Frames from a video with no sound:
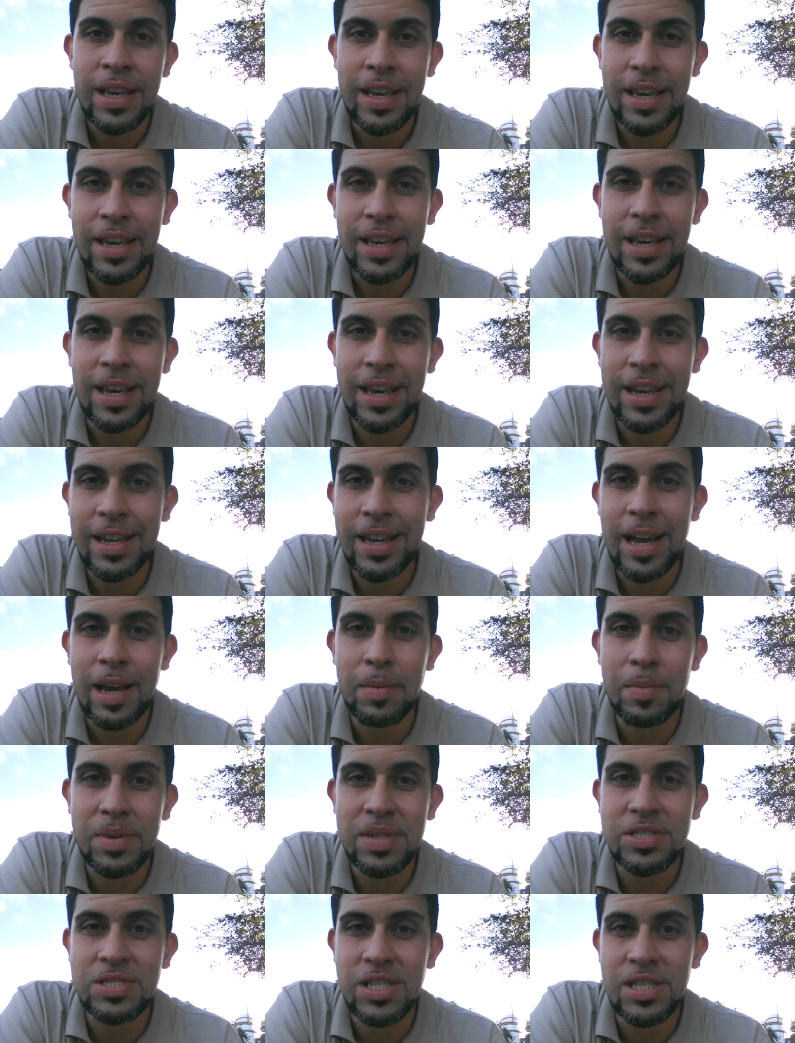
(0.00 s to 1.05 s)
it
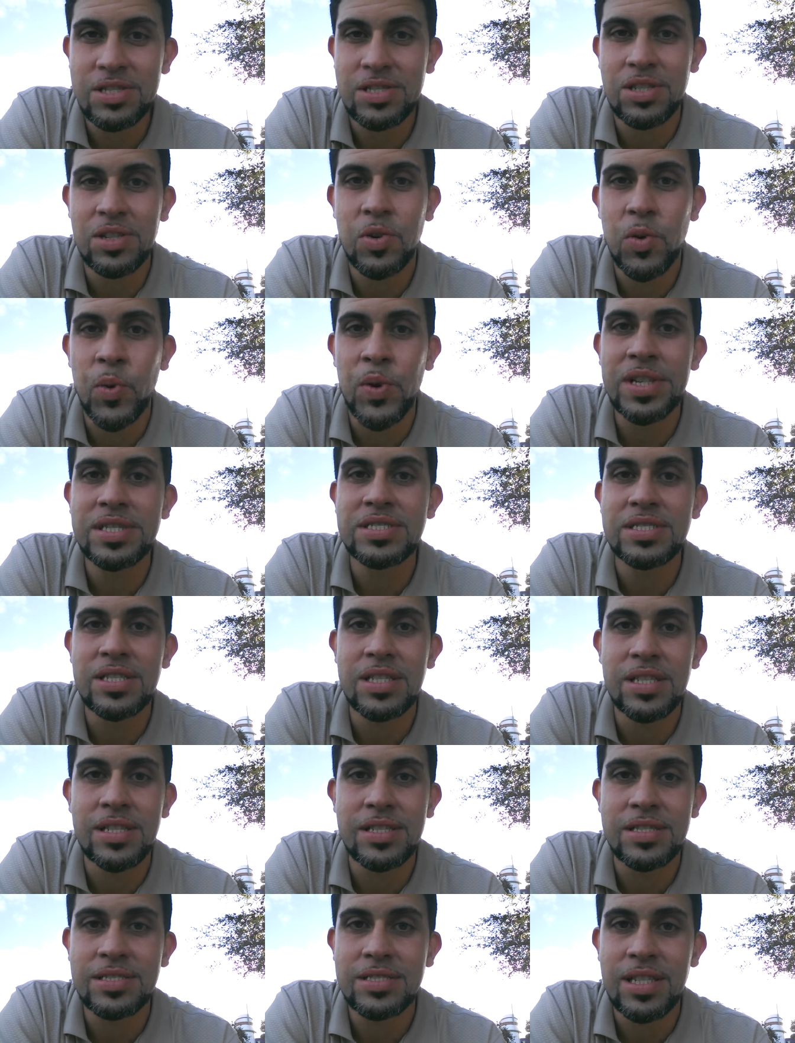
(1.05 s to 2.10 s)
cannot be just a
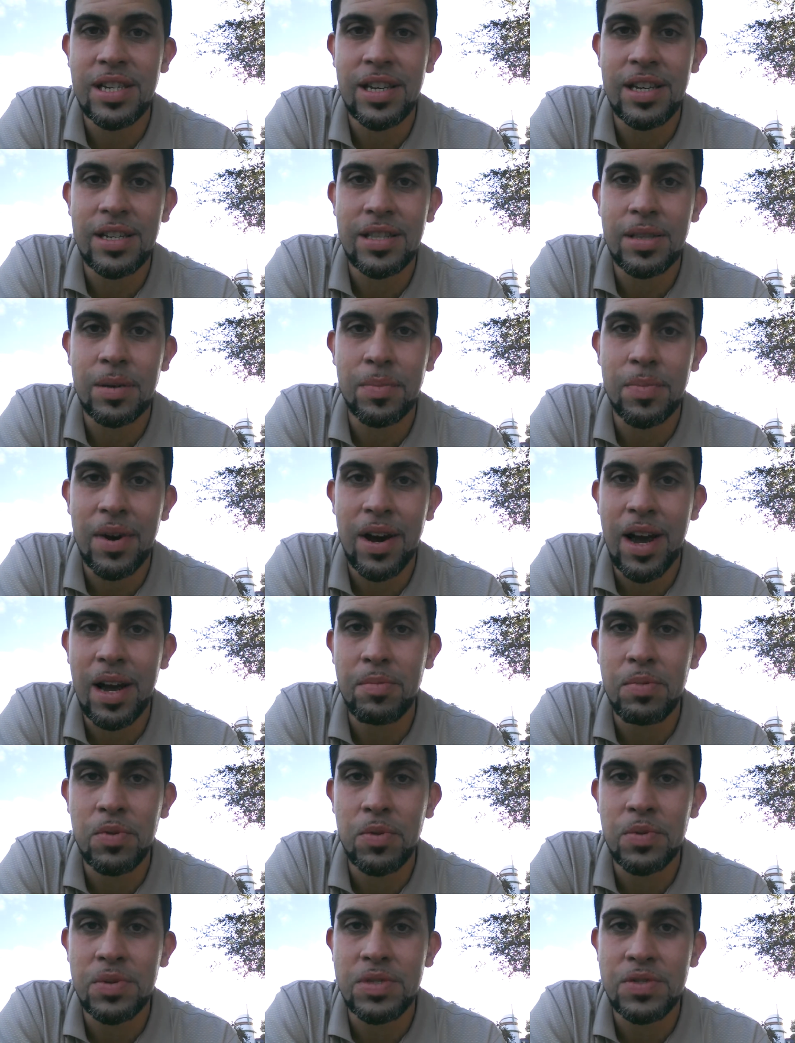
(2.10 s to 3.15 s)
coincidence that the
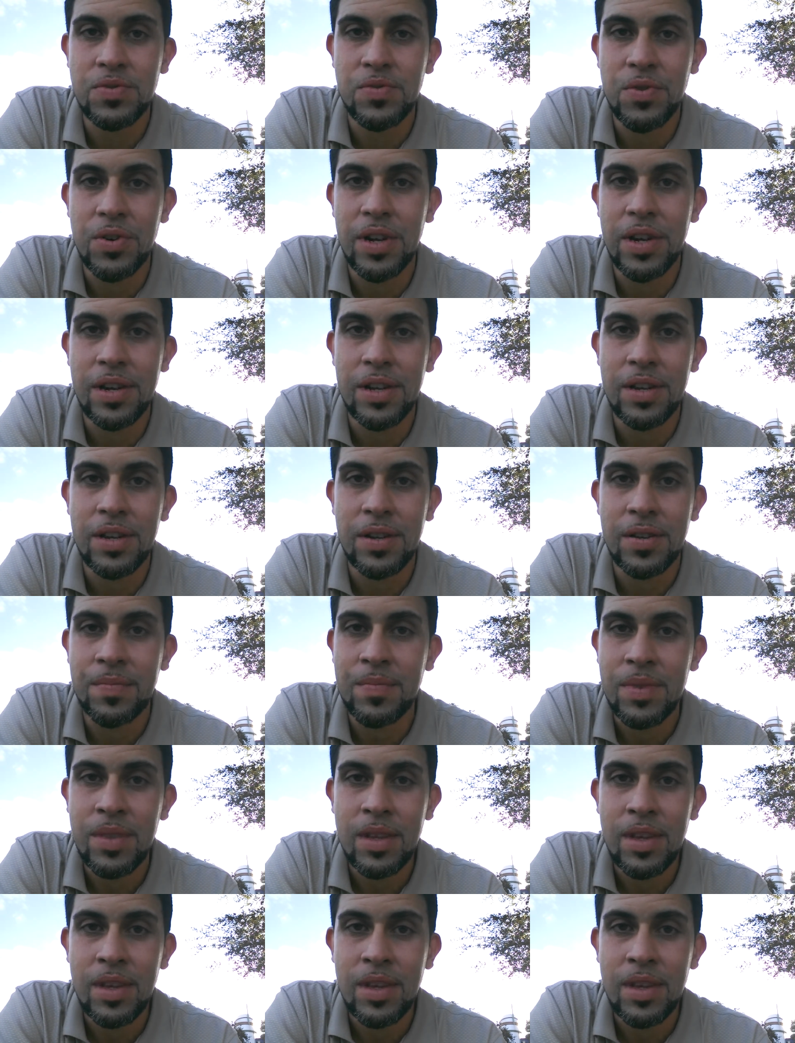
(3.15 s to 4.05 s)
Bible was written